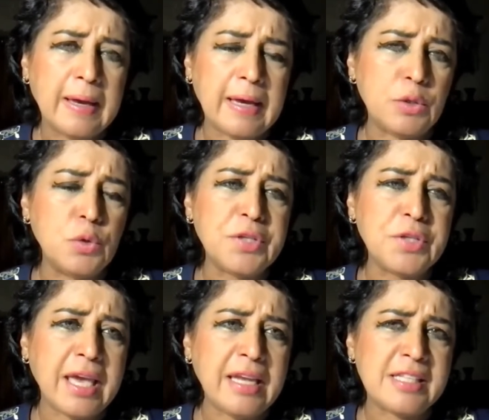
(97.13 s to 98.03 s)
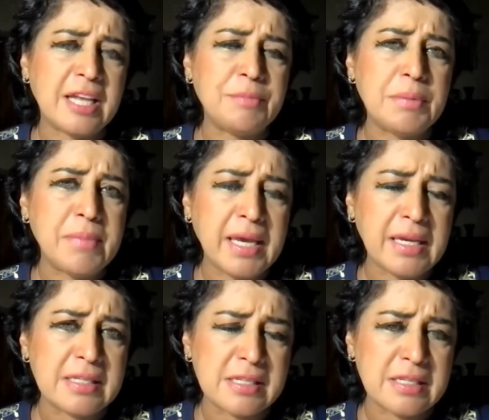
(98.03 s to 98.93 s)
And all the gains that have been
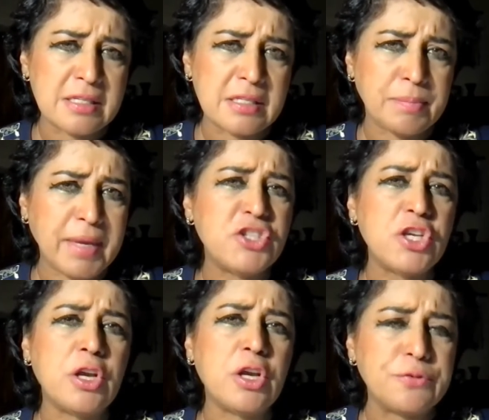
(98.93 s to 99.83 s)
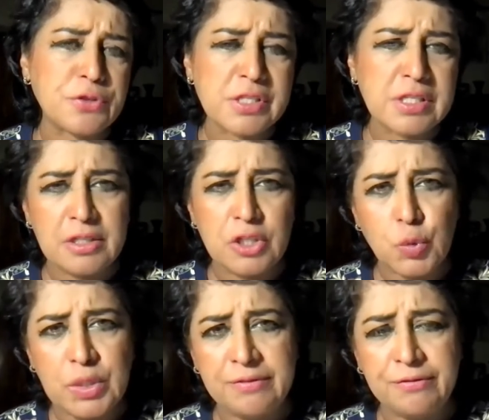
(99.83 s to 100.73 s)
made since the Beijing conference in
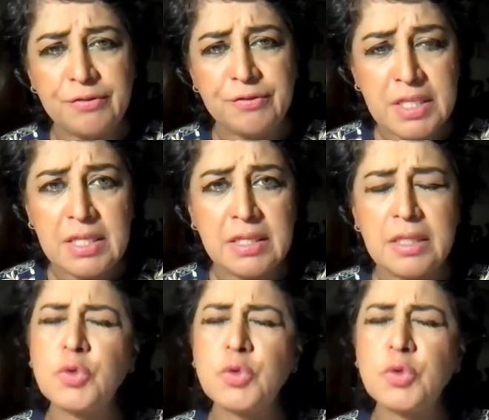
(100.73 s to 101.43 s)
2015,